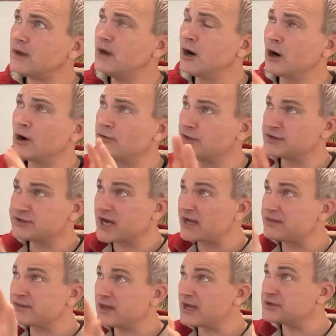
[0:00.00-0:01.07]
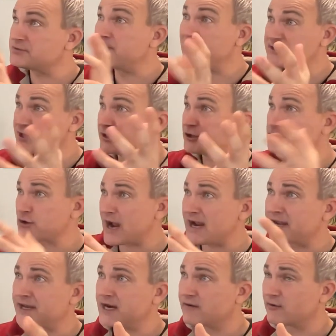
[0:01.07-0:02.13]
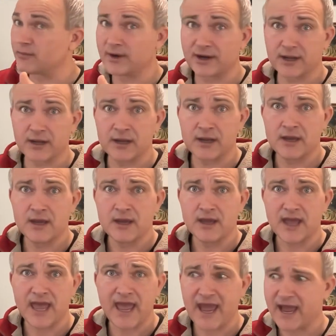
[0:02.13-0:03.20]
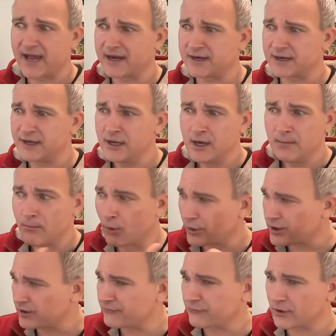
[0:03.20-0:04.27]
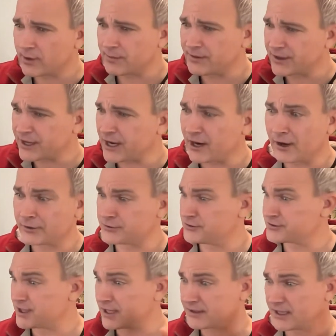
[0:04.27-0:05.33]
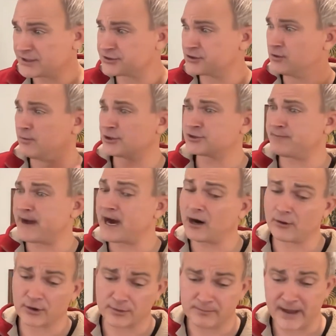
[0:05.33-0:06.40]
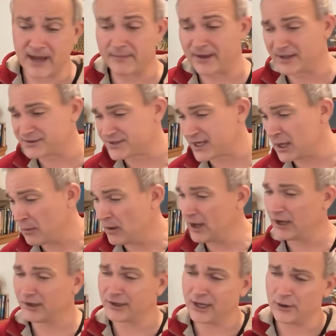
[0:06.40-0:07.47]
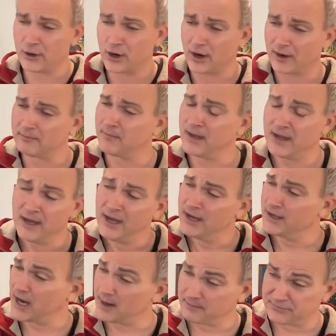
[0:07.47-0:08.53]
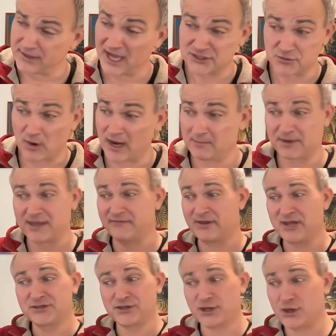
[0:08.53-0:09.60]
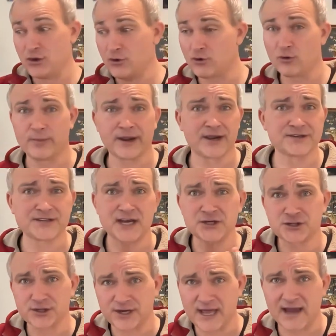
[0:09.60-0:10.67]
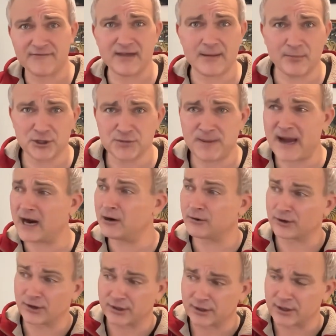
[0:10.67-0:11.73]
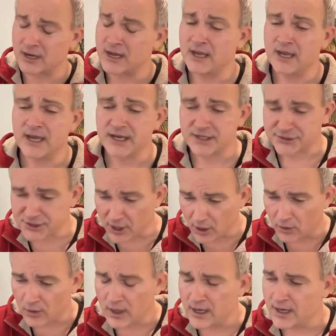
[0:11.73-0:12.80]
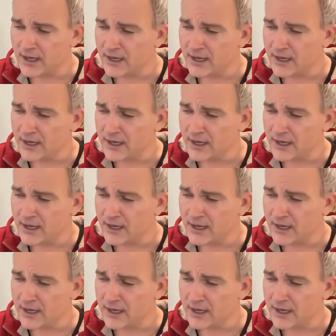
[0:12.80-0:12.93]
or it's got, it's basically tracking everybody and Morgan Freeman, the character's like, that's too much power. And Batman's like, well, you know, I'm, I'm, that's why I'm giving it to you because I shouldn't have that much power. And so,